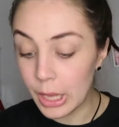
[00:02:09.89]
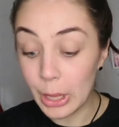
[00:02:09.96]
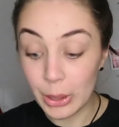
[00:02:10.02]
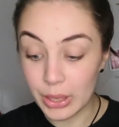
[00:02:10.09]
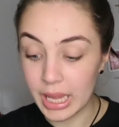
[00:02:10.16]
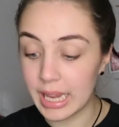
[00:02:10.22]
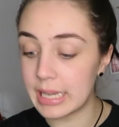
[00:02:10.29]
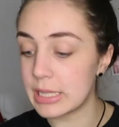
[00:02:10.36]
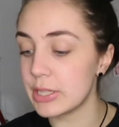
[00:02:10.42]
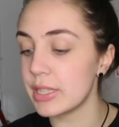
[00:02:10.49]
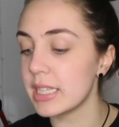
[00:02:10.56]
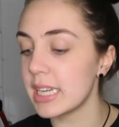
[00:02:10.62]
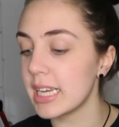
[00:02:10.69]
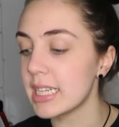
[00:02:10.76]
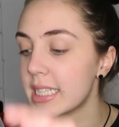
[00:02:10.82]
Okay, so
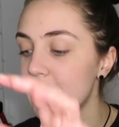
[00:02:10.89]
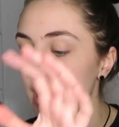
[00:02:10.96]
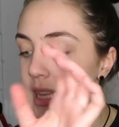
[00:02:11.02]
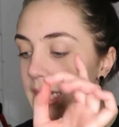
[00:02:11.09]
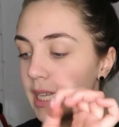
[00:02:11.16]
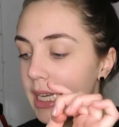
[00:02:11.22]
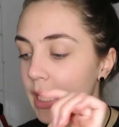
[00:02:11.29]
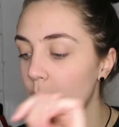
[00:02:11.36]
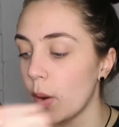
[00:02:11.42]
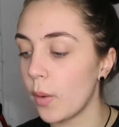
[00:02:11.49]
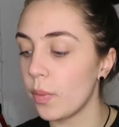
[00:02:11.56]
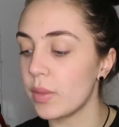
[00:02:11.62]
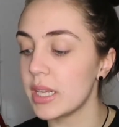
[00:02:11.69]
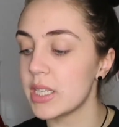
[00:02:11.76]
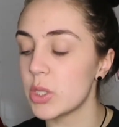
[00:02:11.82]
the next thing
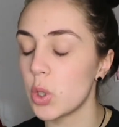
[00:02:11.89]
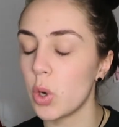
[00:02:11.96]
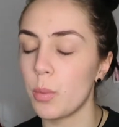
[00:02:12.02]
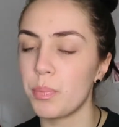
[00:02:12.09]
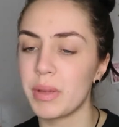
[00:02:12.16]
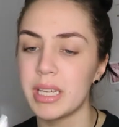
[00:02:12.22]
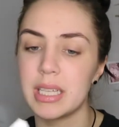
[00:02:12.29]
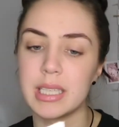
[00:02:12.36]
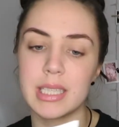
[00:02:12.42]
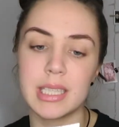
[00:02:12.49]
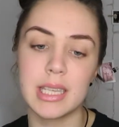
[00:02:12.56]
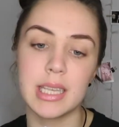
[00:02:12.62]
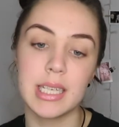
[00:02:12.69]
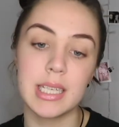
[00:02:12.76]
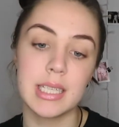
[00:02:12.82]
on the top is
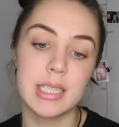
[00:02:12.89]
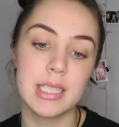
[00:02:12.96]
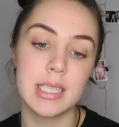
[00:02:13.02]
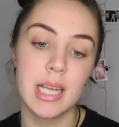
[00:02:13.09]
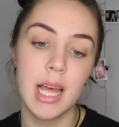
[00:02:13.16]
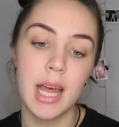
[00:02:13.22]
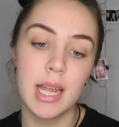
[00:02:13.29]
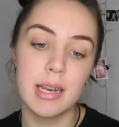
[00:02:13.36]
this